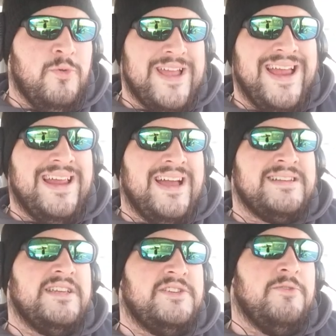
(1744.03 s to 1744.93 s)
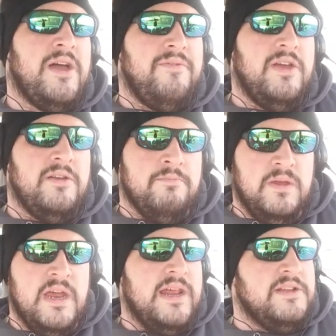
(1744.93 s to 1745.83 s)
gain access to
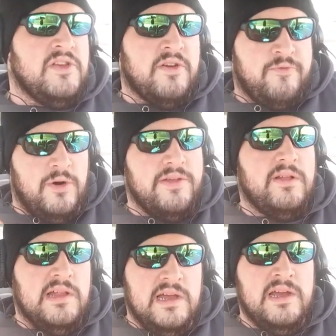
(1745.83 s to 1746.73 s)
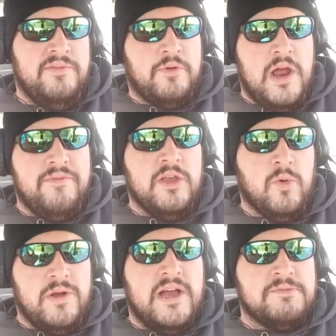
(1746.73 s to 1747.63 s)
getting to the front of the line for having
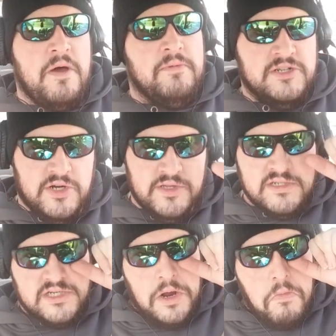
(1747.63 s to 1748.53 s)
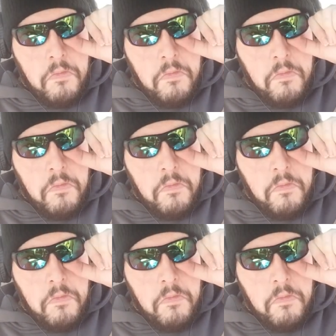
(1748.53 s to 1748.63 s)
your decks published on this show.